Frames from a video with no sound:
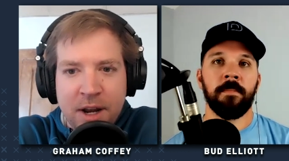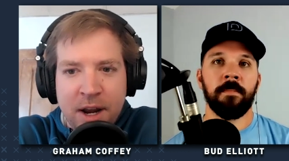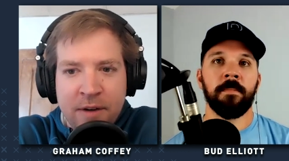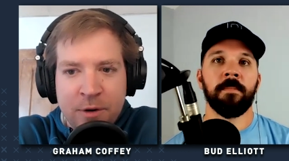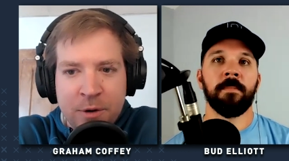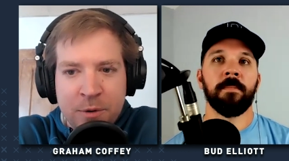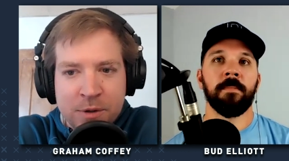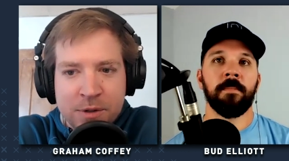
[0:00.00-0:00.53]

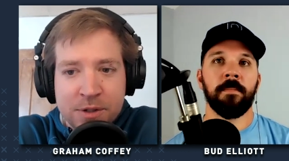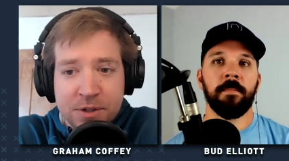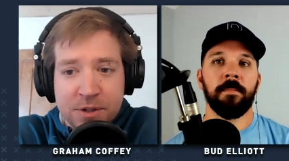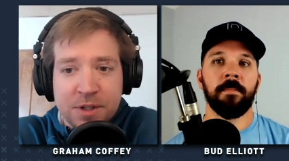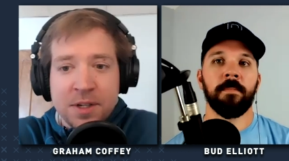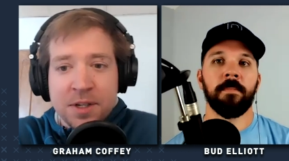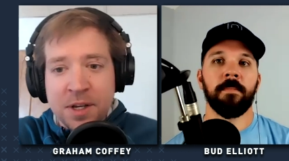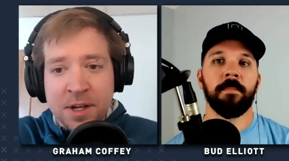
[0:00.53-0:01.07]
Speaker 1: everyone's
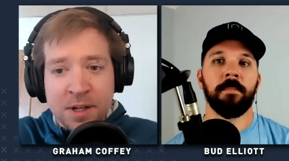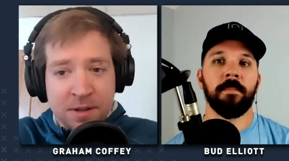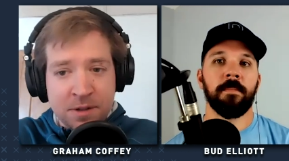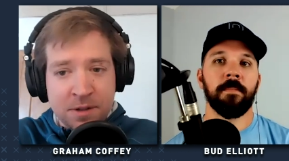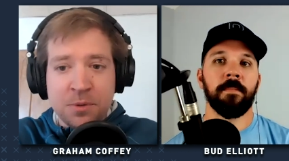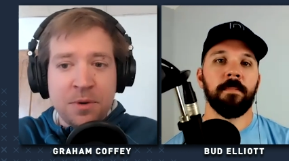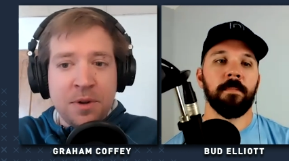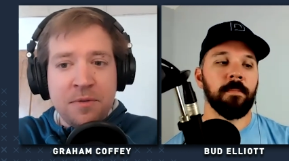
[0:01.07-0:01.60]
looking at the
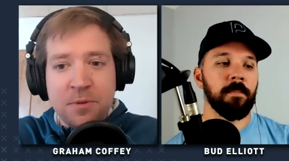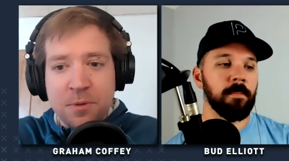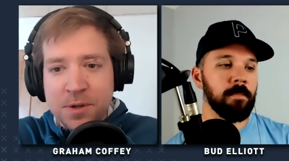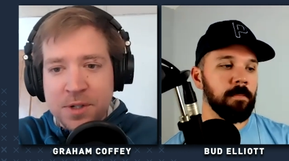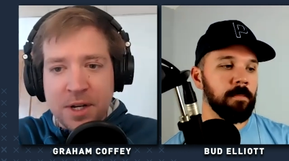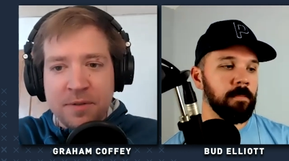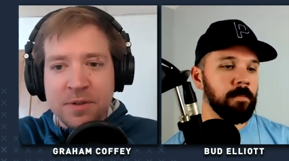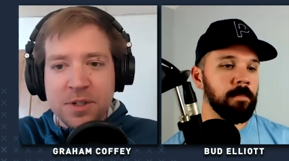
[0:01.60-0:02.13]
24
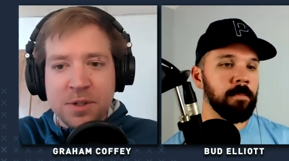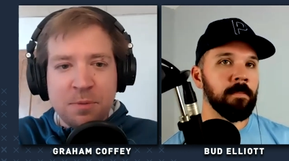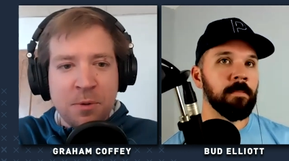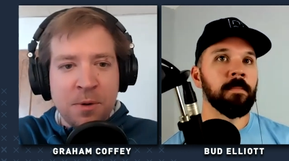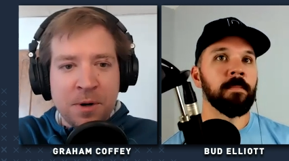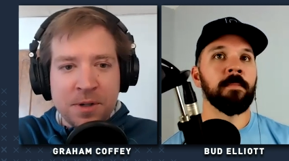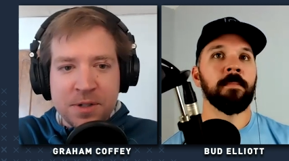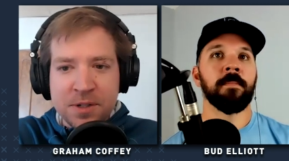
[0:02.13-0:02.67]
7
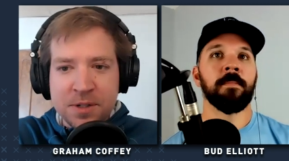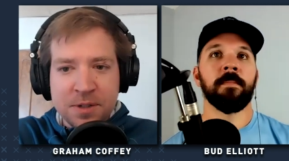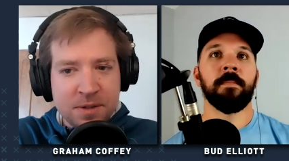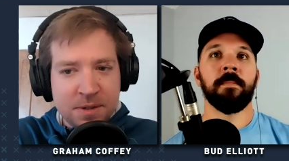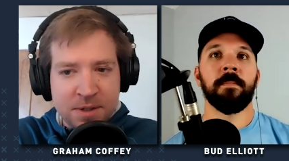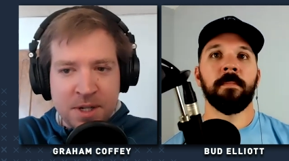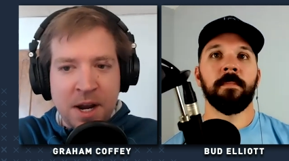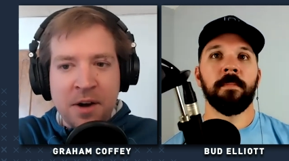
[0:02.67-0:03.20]
sports
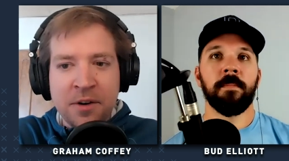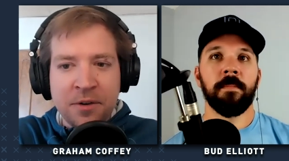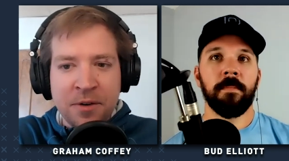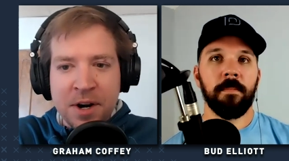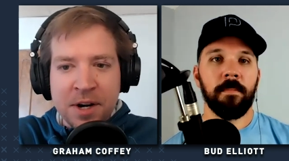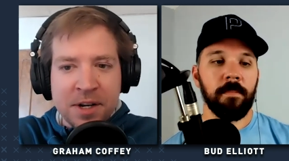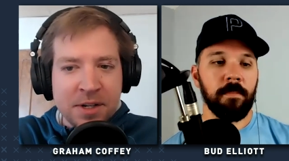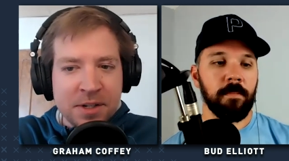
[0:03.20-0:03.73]
talent
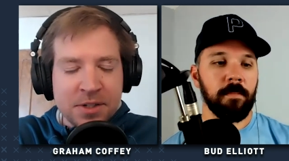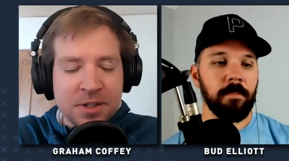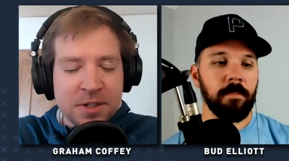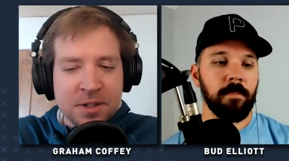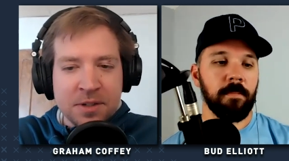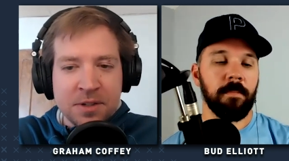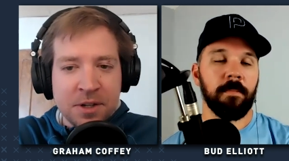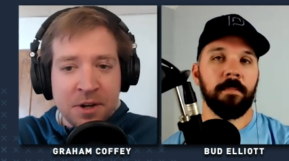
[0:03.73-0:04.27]
rankings.
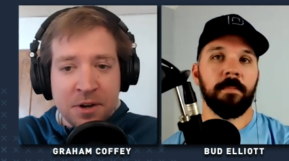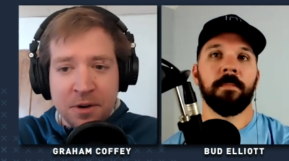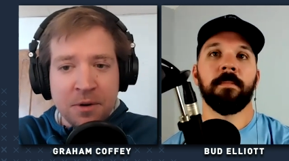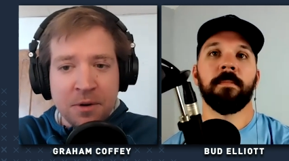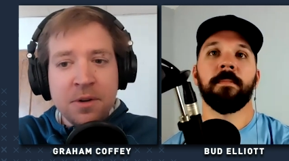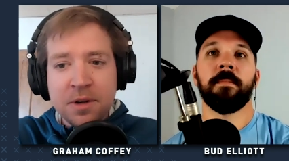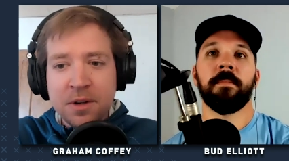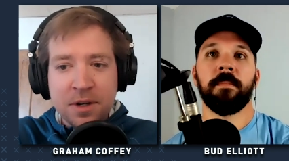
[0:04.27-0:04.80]
And, you
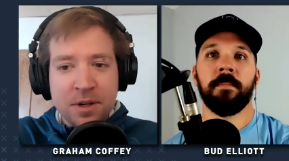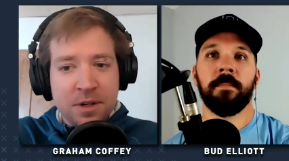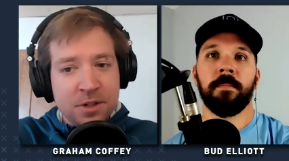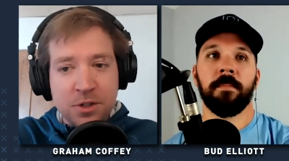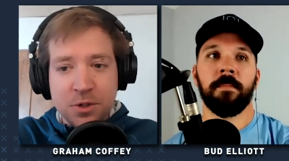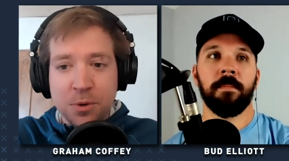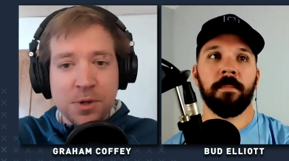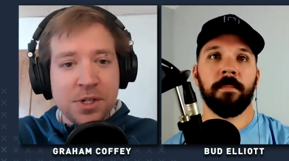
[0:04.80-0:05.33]
know,
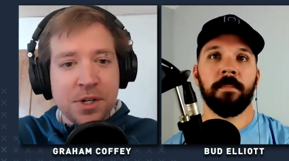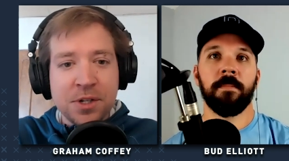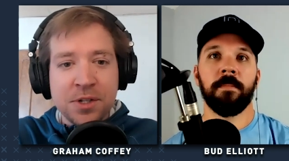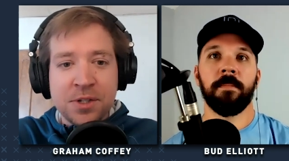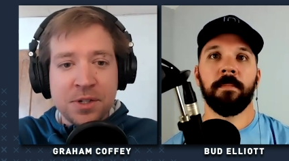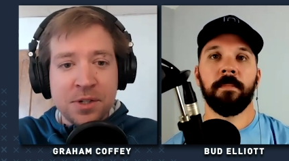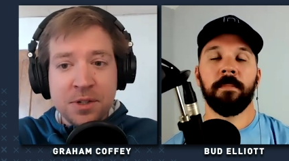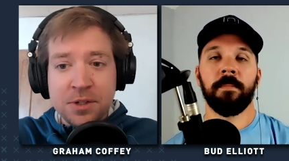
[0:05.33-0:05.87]

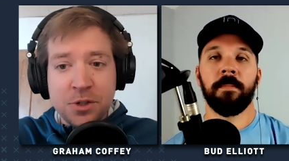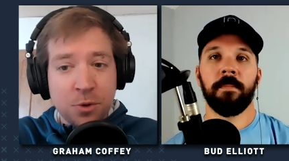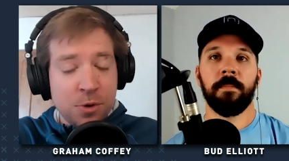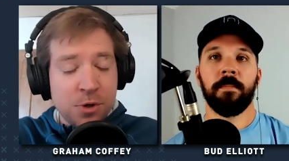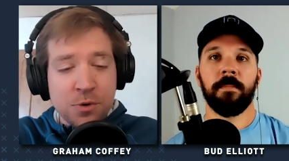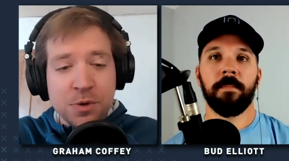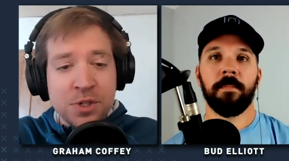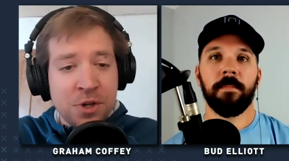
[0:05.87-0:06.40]
Georgia's
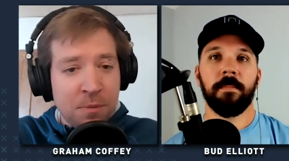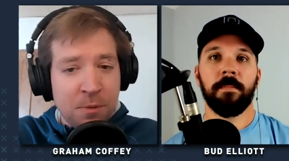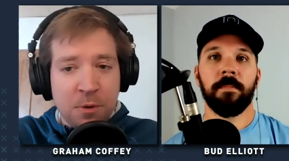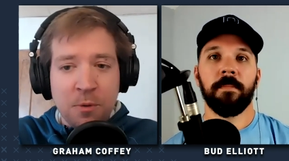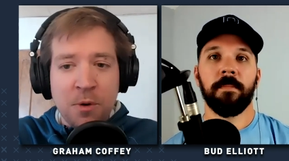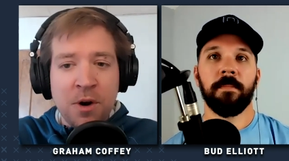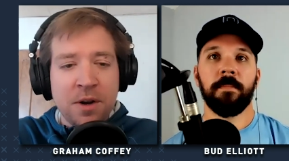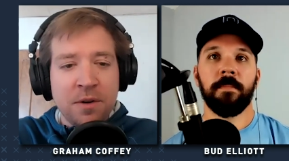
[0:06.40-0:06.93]
Georgia was number
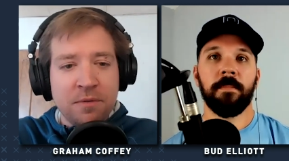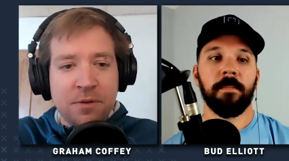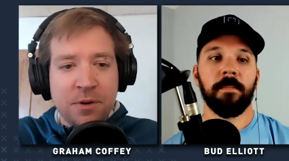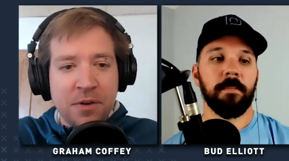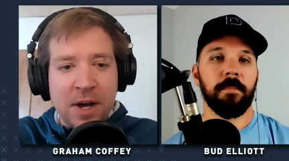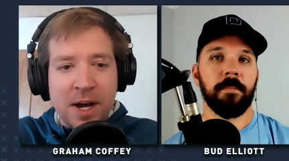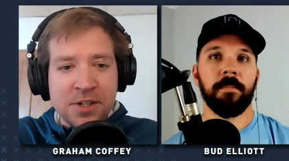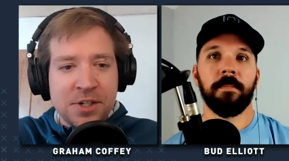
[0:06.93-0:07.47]
one for
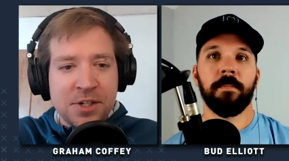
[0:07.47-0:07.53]
last